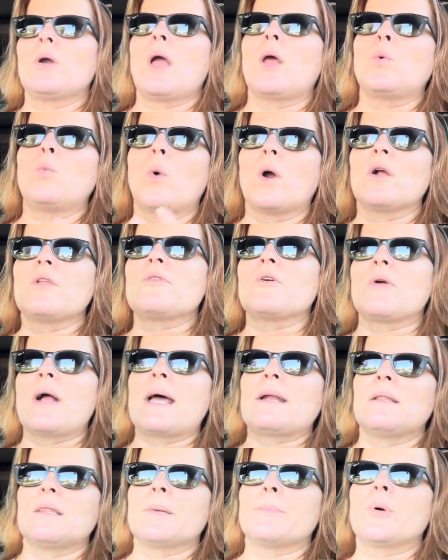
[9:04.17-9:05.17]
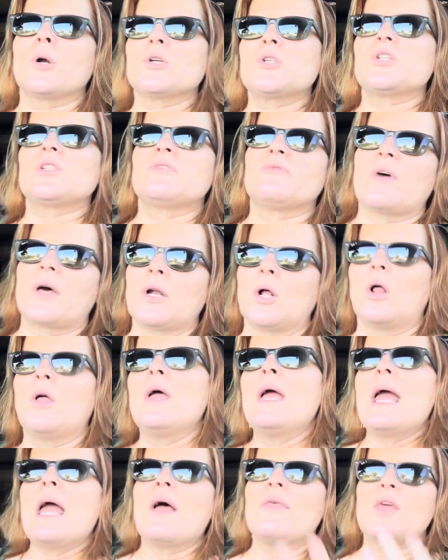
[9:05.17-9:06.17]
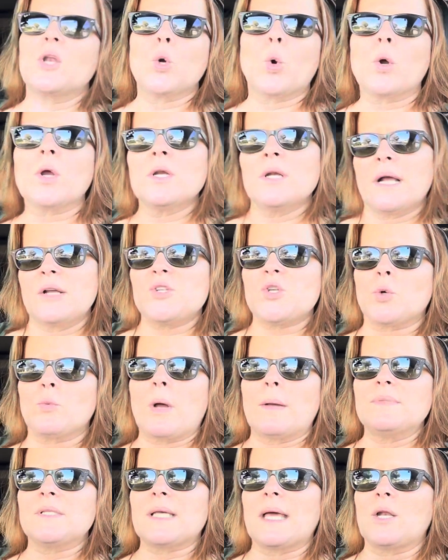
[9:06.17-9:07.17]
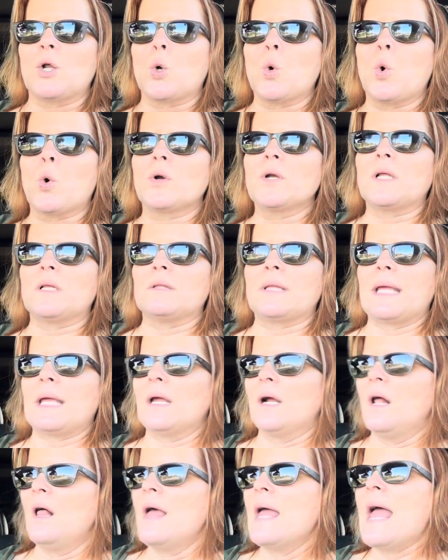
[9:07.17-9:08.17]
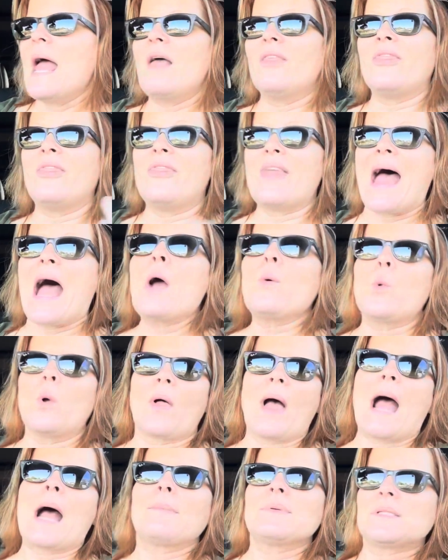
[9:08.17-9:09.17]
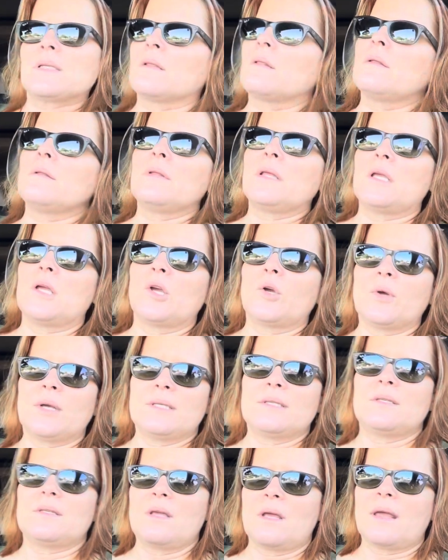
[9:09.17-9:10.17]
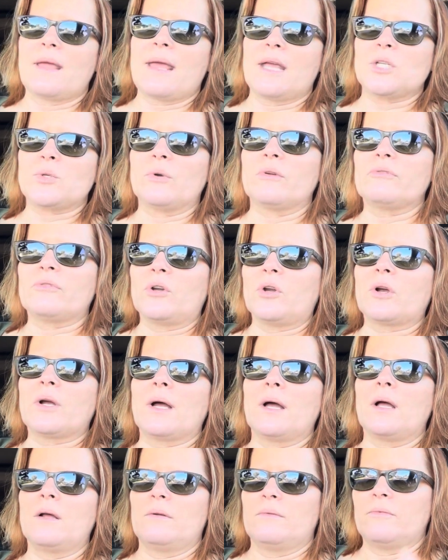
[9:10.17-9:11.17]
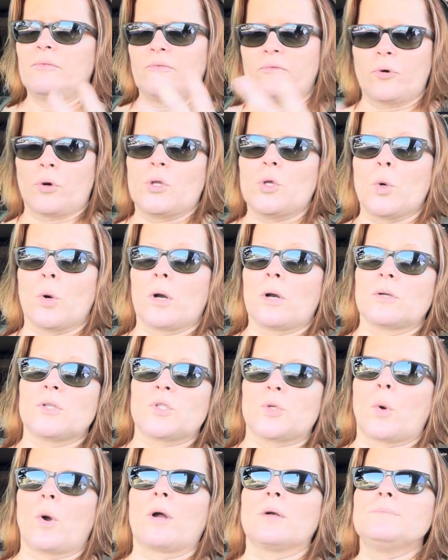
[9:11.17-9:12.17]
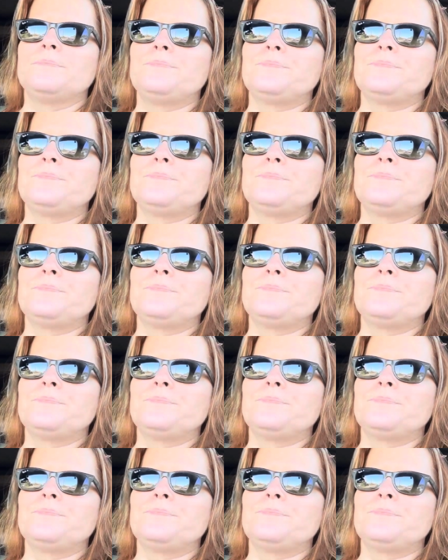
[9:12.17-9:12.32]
and where they're at in the purchase funnel, and then organize your website accordingly. And that will absolutely increase the engagement for your store.